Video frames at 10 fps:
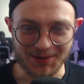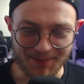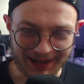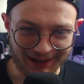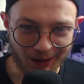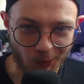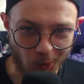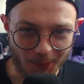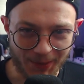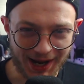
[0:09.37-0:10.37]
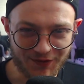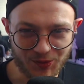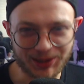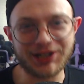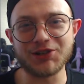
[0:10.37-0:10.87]
So man like Wombat,
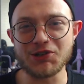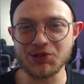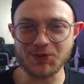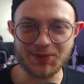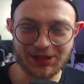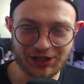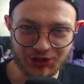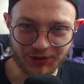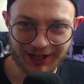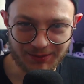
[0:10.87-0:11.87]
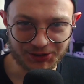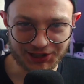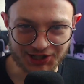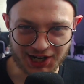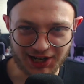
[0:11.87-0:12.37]
everybody knows we've been enjoying him on the